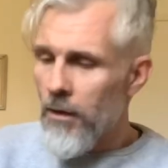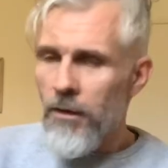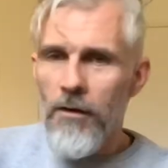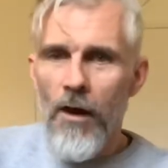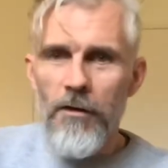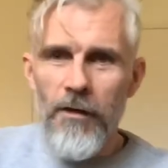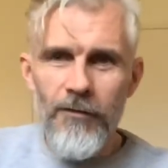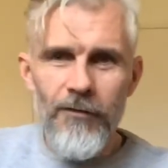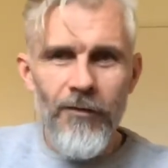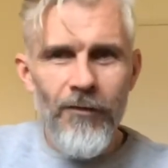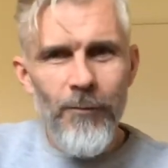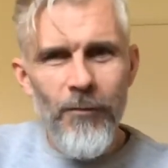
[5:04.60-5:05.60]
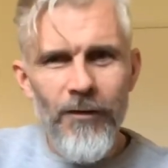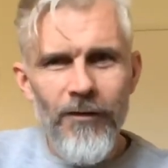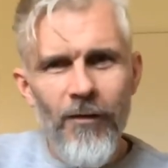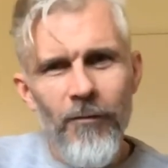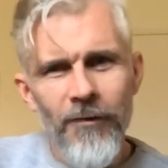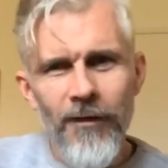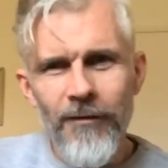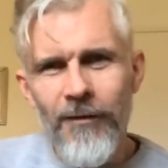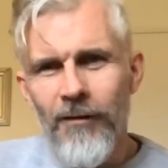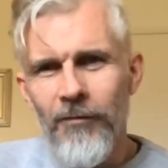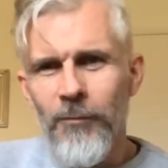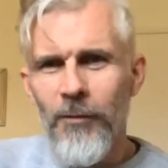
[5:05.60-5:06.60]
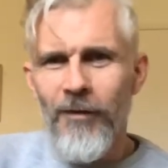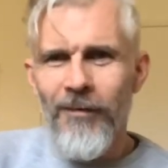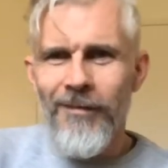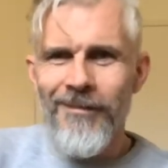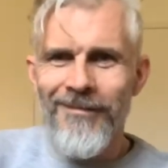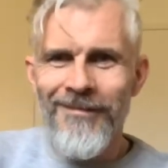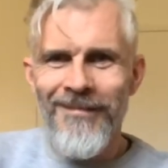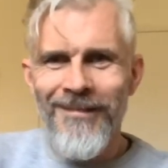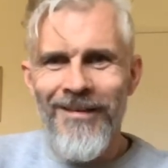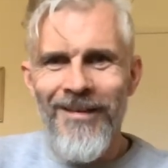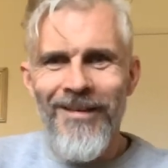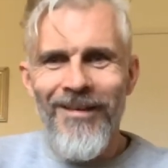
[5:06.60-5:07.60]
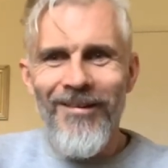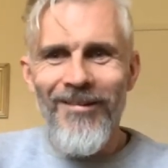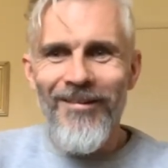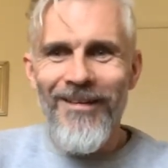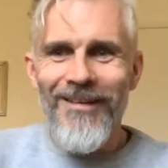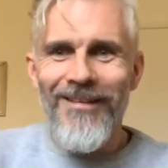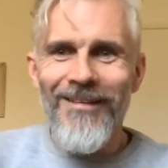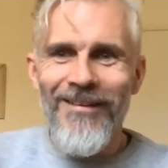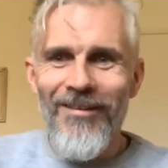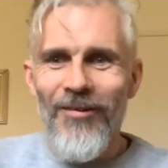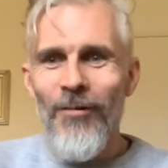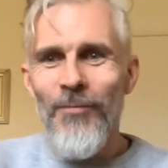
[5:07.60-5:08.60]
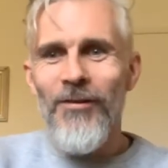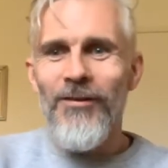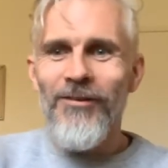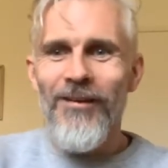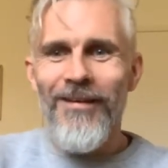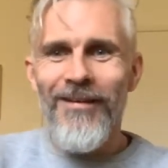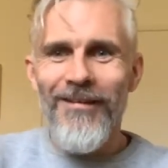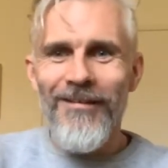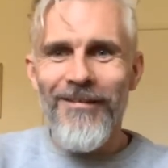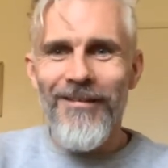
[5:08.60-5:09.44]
not necessary, but it's always nice to have a springer. Okay, hope you enjoy, guys.